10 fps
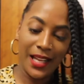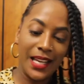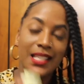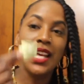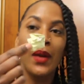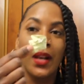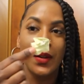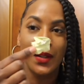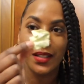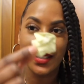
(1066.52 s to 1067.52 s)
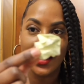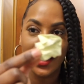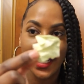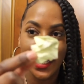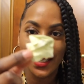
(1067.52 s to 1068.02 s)
This is how it looks.
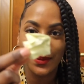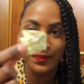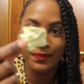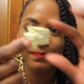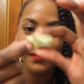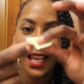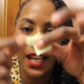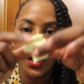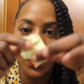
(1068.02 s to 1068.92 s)
Like, it